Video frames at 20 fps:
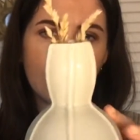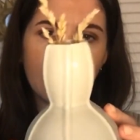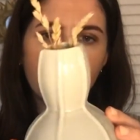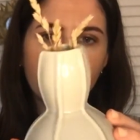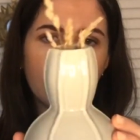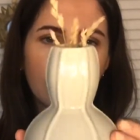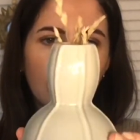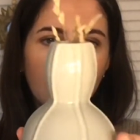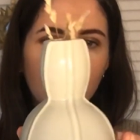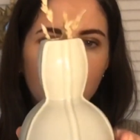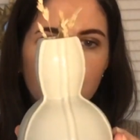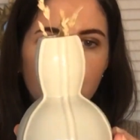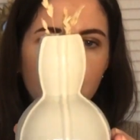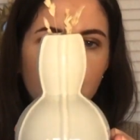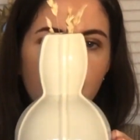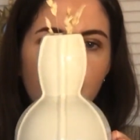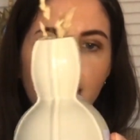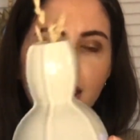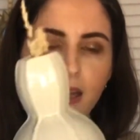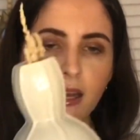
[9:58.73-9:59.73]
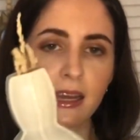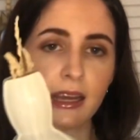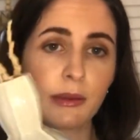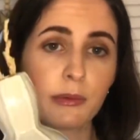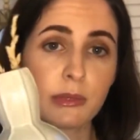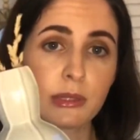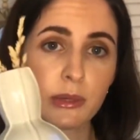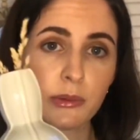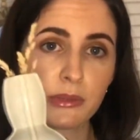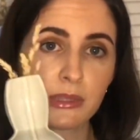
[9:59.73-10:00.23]
of the color. It
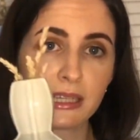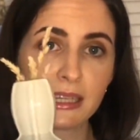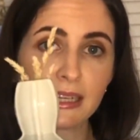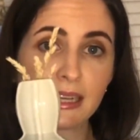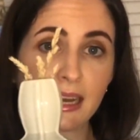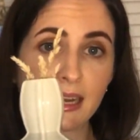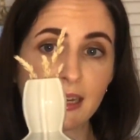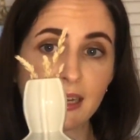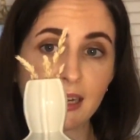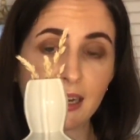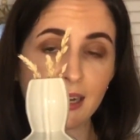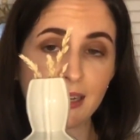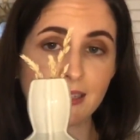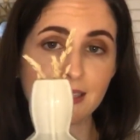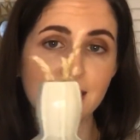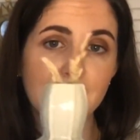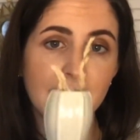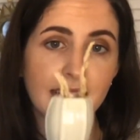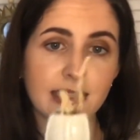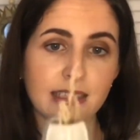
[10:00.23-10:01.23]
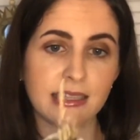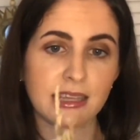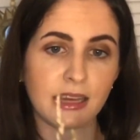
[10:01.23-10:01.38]
was only 99 cents.